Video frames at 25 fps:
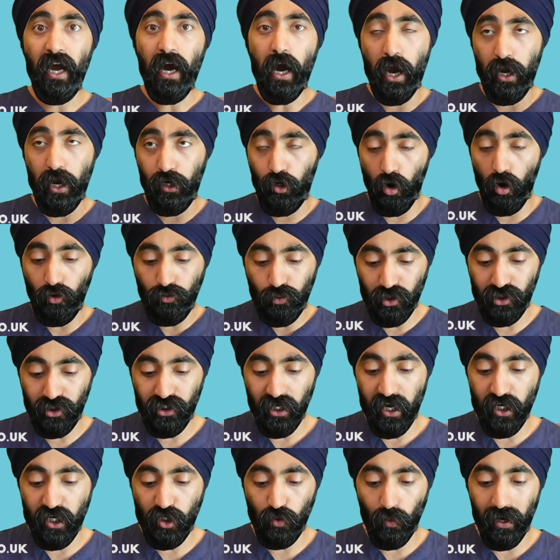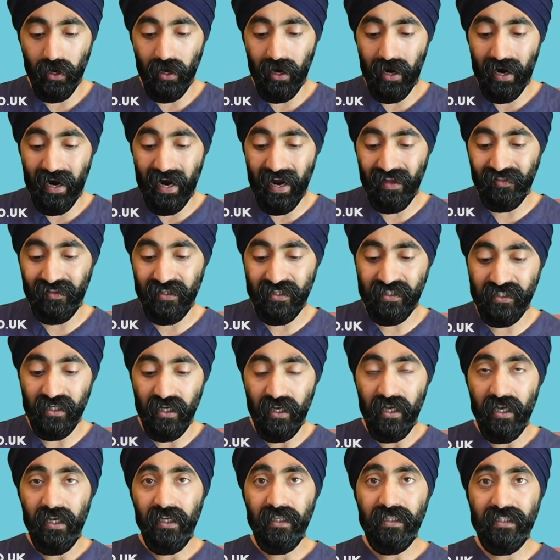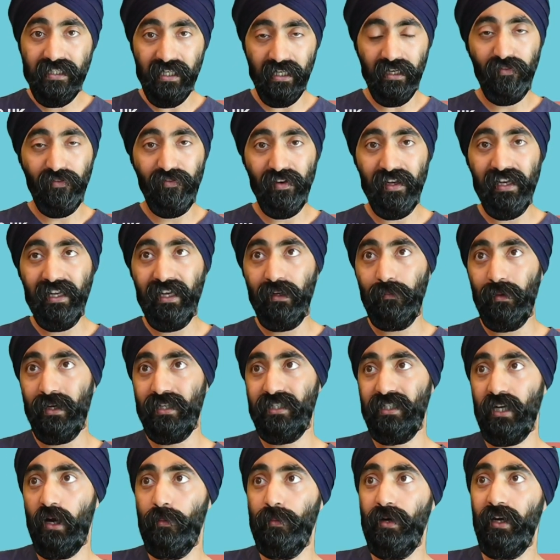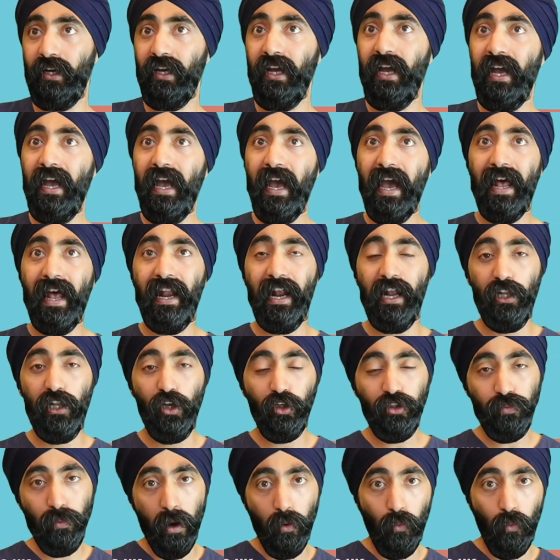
I got to a stage where I had this sick feeling in my stomach and I looked at my